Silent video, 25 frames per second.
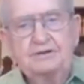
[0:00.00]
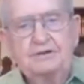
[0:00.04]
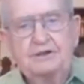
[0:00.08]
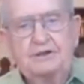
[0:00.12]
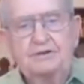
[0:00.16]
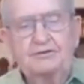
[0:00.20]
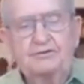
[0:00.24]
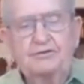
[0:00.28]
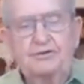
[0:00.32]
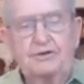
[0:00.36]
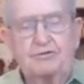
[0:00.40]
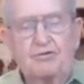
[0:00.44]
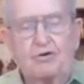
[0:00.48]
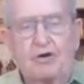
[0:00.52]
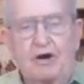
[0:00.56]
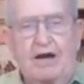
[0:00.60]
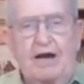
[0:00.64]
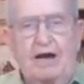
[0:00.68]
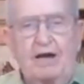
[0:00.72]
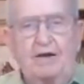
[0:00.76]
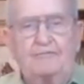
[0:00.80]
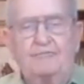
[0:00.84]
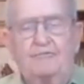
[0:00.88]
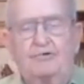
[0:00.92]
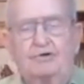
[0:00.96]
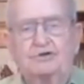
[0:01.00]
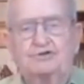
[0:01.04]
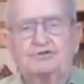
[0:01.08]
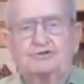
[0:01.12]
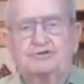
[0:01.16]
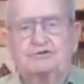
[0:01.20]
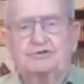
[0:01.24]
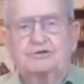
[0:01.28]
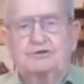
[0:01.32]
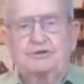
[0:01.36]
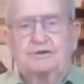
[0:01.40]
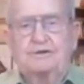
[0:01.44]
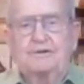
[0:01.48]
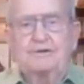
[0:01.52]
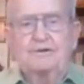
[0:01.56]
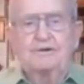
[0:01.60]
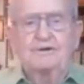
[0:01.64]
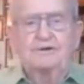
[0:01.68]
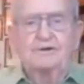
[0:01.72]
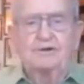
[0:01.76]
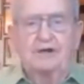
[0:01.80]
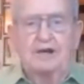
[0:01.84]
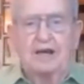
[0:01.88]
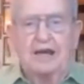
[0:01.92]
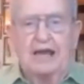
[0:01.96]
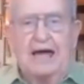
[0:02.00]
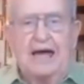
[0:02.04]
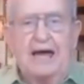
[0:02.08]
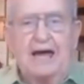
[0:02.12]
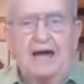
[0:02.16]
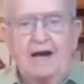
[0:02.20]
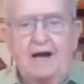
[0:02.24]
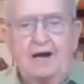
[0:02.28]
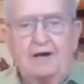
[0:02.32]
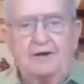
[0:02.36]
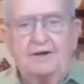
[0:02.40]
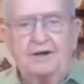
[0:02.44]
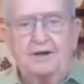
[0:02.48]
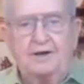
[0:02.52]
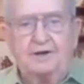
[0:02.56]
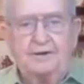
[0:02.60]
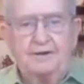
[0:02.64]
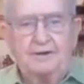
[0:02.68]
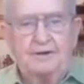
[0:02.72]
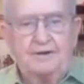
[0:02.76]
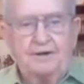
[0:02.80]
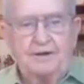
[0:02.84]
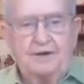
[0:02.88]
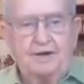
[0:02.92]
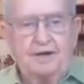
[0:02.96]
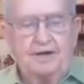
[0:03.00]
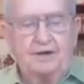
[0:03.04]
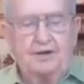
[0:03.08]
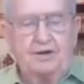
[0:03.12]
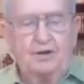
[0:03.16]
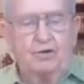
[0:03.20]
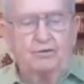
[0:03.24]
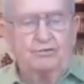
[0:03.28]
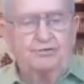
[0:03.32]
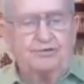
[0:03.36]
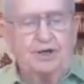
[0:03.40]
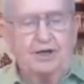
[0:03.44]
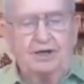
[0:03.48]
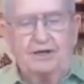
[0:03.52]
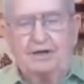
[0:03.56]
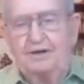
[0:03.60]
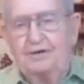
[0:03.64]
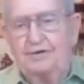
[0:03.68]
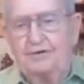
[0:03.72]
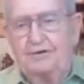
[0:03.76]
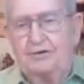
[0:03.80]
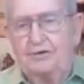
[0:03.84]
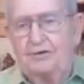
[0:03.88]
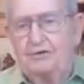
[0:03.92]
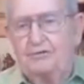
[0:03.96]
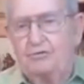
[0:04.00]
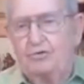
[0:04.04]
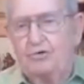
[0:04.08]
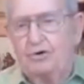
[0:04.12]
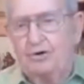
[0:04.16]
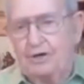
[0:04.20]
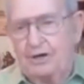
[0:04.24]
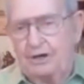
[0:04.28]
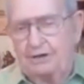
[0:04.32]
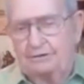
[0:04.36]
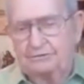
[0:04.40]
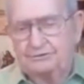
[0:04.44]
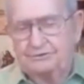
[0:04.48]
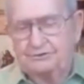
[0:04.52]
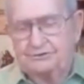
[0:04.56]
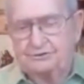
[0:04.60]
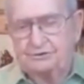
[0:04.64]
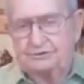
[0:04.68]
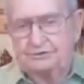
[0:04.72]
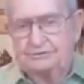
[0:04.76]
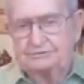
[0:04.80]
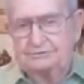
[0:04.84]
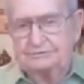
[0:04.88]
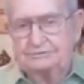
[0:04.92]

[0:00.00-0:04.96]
The crowd was loud and, and no telling what else.